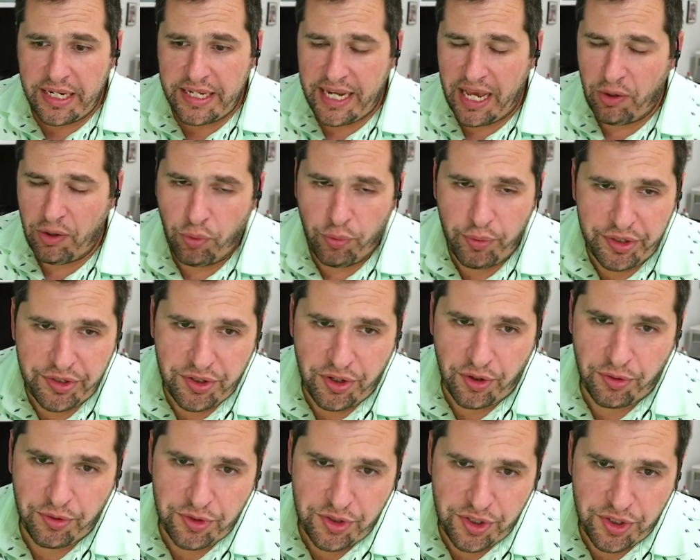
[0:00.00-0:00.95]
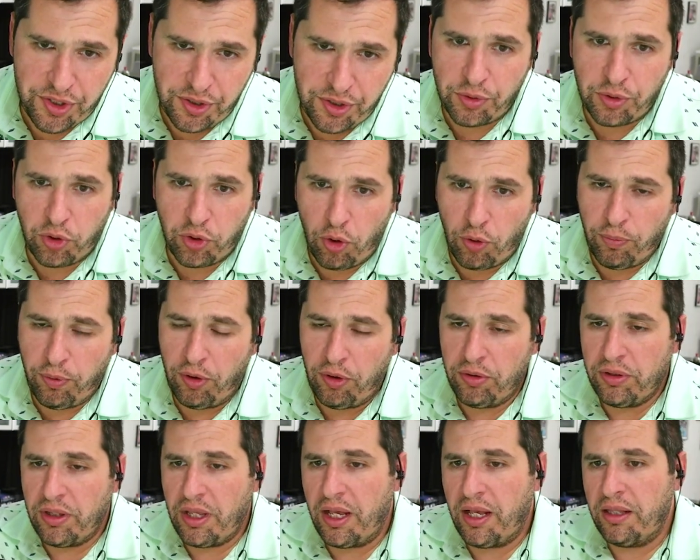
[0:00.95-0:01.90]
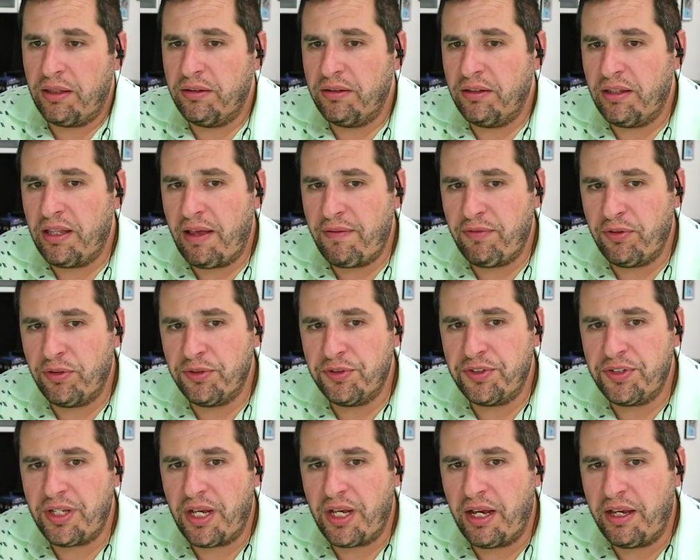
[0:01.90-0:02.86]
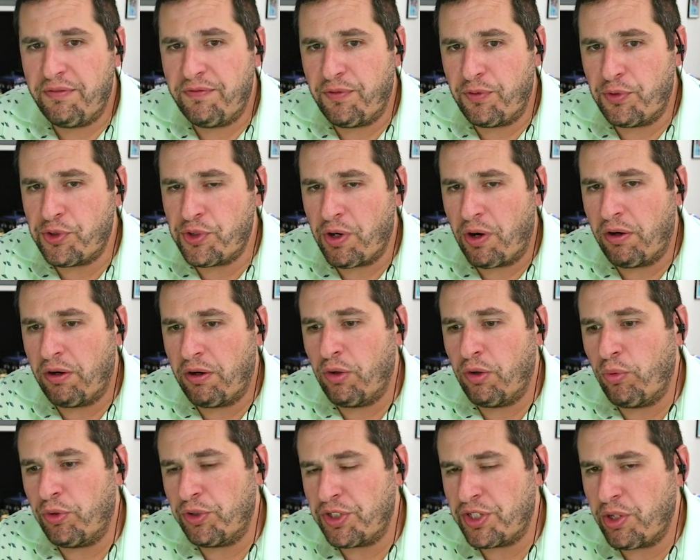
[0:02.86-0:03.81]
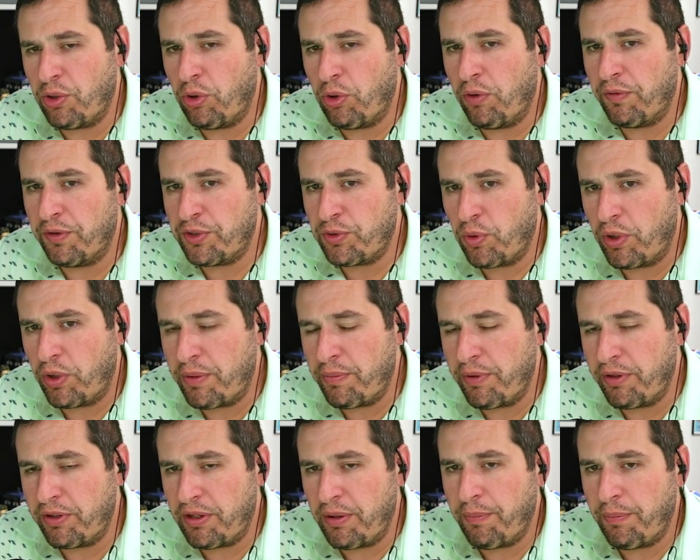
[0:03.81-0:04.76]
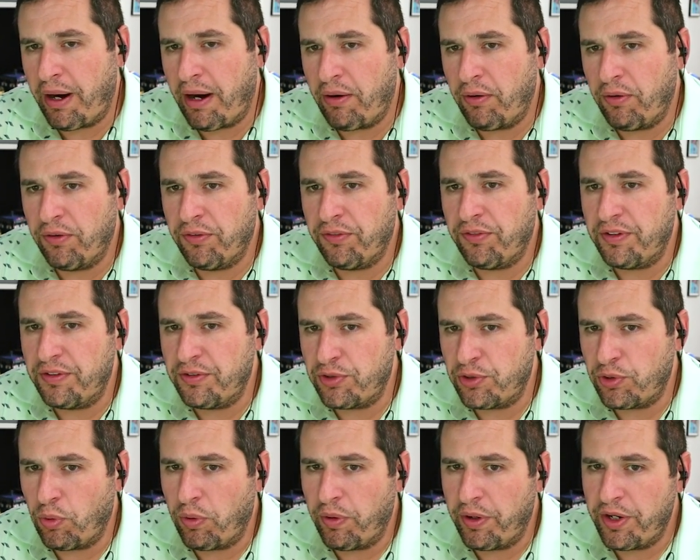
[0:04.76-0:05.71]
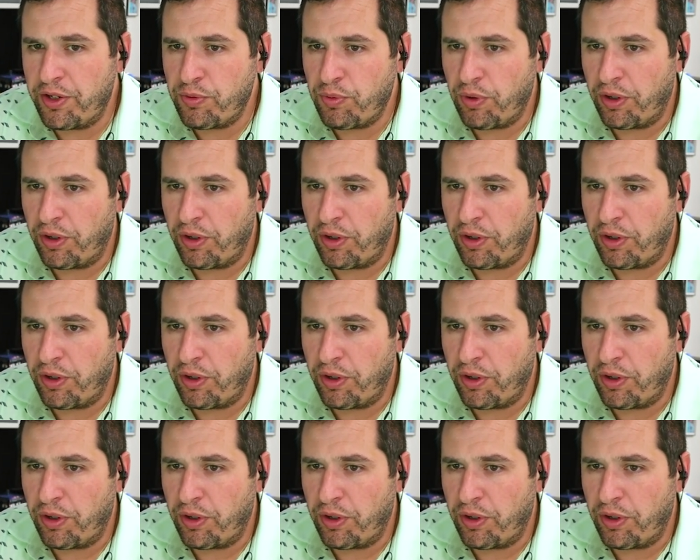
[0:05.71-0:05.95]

Now, when we turn to global levels in Fujairah, we're still over 20 million barrels in storage.